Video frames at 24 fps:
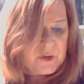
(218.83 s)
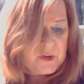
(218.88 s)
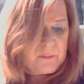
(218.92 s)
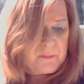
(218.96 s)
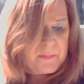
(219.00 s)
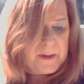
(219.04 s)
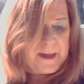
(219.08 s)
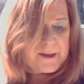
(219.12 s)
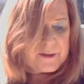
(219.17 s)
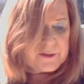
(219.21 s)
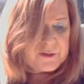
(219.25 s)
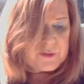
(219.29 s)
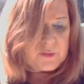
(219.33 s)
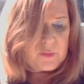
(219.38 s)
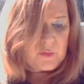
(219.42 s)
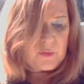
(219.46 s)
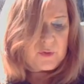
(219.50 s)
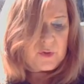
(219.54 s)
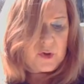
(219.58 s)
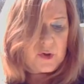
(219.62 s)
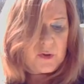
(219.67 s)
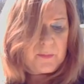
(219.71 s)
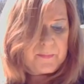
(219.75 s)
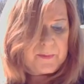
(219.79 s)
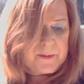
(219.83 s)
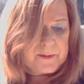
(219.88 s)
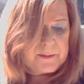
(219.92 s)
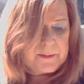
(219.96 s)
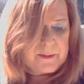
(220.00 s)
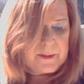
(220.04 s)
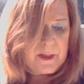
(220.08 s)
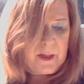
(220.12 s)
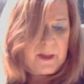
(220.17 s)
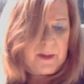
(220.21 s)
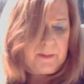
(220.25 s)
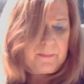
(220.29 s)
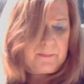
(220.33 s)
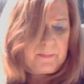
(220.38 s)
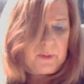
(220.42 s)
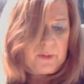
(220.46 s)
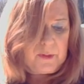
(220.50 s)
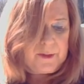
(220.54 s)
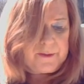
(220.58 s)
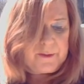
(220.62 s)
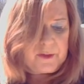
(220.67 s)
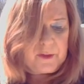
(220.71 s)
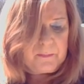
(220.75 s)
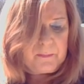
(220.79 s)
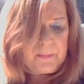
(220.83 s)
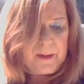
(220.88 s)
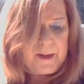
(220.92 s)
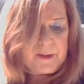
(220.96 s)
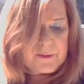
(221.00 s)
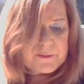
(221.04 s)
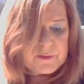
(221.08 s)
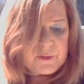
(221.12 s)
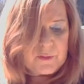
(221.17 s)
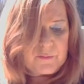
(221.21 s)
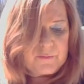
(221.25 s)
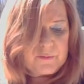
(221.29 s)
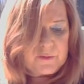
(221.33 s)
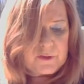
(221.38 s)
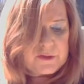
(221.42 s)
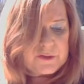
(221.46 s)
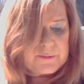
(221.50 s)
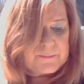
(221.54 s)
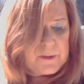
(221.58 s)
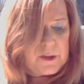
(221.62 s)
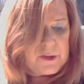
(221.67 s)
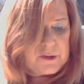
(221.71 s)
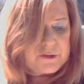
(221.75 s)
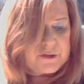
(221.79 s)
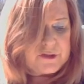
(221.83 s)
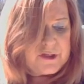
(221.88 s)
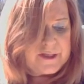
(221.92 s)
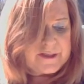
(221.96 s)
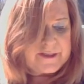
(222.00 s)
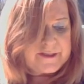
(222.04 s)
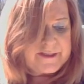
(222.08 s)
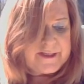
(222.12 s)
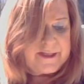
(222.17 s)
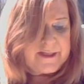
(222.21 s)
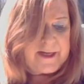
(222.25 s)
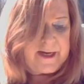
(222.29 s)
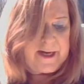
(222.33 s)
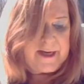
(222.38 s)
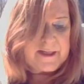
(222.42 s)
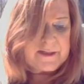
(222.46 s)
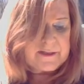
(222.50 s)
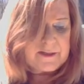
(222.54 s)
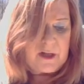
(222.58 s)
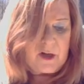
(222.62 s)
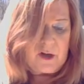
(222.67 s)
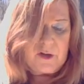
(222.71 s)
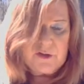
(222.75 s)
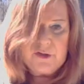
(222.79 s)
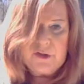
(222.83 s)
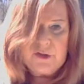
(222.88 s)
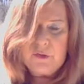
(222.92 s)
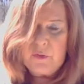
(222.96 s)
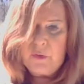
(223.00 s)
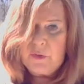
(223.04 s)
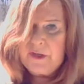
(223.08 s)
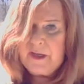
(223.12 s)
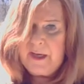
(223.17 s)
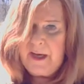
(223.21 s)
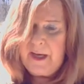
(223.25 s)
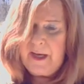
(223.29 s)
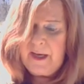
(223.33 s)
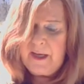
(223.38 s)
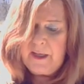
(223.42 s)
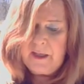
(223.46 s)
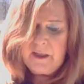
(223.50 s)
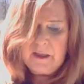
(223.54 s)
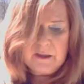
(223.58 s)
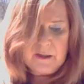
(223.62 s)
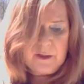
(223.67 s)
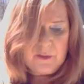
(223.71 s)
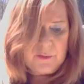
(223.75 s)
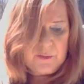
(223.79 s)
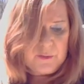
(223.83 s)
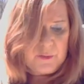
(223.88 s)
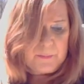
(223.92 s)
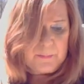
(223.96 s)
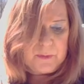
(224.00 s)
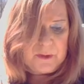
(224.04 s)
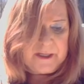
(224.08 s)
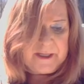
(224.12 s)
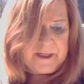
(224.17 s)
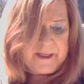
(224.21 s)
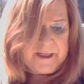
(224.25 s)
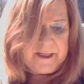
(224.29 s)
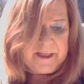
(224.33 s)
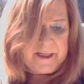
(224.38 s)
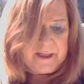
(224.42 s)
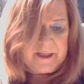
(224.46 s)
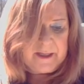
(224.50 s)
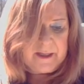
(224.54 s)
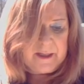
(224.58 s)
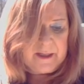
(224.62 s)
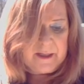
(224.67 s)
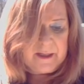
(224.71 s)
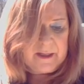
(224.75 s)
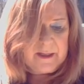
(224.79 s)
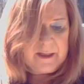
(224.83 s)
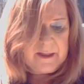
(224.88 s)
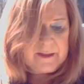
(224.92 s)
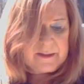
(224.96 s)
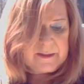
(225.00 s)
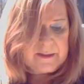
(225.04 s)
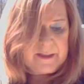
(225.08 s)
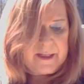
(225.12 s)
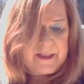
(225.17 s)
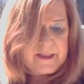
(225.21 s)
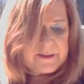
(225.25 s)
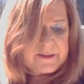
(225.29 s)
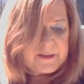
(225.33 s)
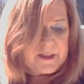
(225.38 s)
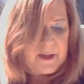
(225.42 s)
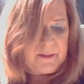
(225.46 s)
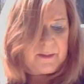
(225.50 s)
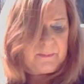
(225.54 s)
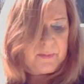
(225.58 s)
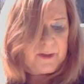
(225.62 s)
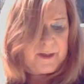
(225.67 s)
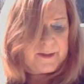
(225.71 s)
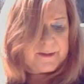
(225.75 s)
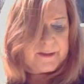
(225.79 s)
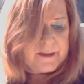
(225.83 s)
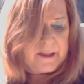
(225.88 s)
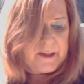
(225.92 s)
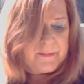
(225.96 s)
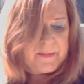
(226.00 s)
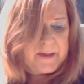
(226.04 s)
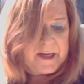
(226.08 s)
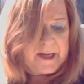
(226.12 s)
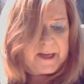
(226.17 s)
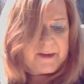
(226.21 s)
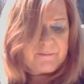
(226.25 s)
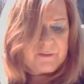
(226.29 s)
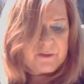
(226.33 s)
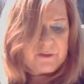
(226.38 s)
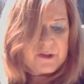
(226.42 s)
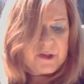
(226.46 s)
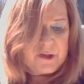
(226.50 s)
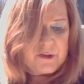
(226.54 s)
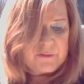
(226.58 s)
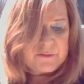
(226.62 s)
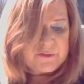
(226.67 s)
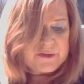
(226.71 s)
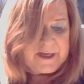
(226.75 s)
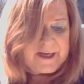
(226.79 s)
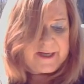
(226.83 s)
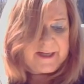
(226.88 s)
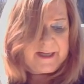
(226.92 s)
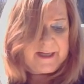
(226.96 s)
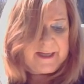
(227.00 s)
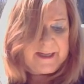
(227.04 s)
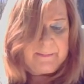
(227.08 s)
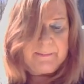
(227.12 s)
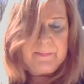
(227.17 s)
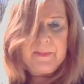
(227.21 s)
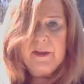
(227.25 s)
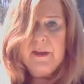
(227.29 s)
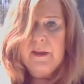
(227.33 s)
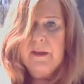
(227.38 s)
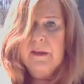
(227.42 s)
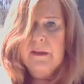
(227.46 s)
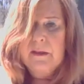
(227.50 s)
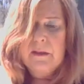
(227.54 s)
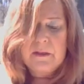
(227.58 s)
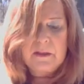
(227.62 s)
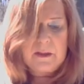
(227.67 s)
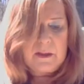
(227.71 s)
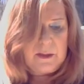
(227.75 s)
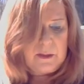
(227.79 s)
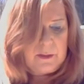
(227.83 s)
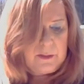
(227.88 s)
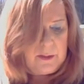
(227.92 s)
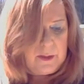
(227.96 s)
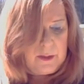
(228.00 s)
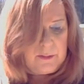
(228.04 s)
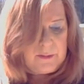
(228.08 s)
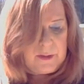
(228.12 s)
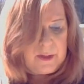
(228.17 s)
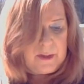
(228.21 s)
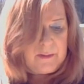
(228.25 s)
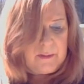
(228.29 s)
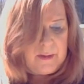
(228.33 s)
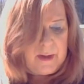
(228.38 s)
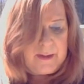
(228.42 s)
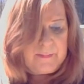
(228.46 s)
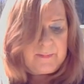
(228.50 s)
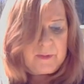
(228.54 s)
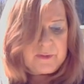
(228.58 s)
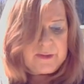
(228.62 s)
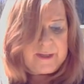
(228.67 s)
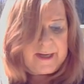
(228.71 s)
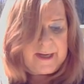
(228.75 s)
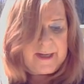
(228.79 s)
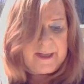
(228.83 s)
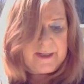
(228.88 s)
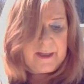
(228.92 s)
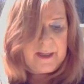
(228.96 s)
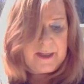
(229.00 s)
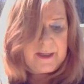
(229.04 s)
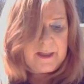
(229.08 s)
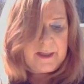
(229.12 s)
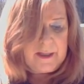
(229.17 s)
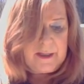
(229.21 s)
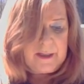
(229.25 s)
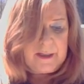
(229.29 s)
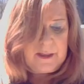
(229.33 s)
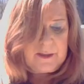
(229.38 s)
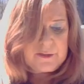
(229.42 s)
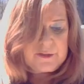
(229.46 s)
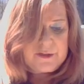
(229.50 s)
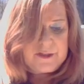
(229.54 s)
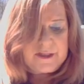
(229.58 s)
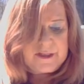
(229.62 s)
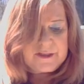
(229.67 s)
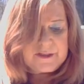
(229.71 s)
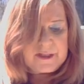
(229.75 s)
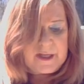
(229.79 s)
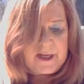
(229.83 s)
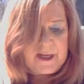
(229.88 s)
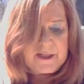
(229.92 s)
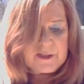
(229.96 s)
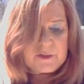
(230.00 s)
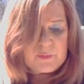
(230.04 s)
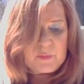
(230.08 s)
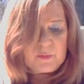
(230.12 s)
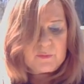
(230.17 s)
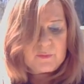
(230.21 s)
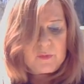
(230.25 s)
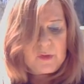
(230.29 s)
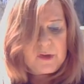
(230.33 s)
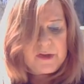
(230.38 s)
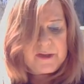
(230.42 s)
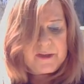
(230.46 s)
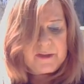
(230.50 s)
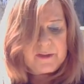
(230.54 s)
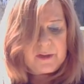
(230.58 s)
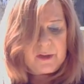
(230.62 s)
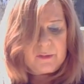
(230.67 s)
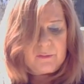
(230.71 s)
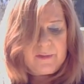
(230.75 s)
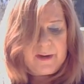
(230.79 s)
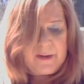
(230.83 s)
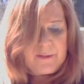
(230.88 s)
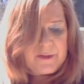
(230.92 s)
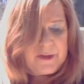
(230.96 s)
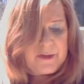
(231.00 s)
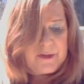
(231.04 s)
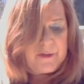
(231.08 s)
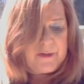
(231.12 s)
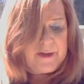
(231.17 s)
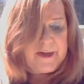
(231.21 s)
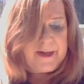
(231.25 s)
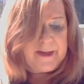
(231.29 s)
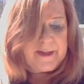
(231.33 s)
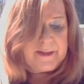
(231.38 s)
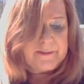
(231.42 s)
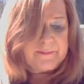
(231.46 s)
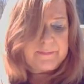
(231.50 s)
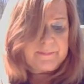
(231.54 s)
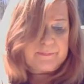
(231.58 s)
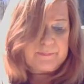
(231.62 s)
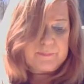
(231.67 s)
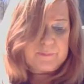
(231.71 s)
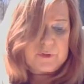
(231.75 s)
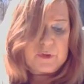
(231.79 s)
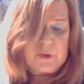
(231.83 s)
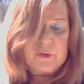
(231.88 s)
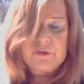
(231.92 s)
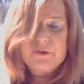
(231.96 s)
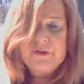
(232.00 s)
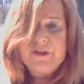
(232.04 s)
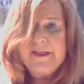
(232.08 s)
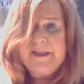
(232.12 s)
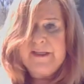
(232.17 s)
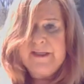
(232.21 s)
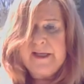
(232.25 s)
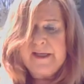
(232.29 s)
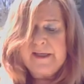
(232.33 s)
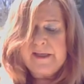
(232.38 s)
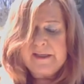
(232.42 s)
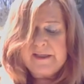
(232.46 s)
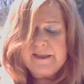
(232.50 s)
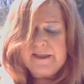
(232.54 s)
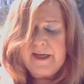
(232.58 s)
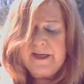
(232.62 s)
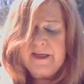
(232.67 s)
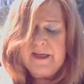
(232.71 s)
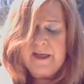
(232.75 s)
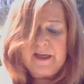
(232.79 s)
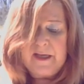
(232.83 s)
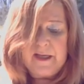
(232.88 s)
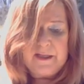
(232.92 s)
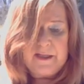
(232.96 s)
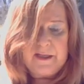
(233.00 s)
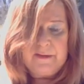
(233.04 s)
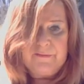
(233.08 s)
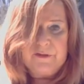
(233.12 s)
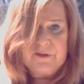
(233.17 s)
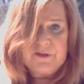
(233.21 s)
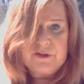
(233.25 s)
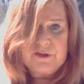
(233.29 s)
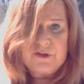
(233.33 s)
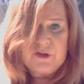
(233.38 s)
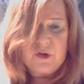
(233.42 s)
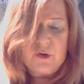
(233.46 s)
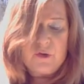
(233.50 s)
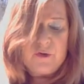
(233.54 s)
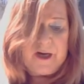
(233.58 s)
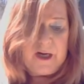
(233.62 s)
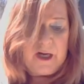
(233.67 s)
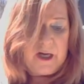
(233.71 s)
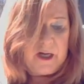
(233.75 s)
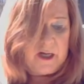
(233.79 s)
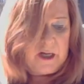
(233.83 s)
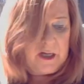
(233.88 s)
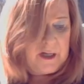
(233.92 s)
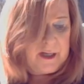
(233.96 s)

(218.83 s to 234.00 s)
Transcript: Her blouse torn open. Pulling her blouse over her small chest, Dana asked, "Are you okay? You're bleeding." Dana saw blood coming out of her nose and lip. No, I'm okay." Gina's eyes were rolling around in her head, told Dana a different story.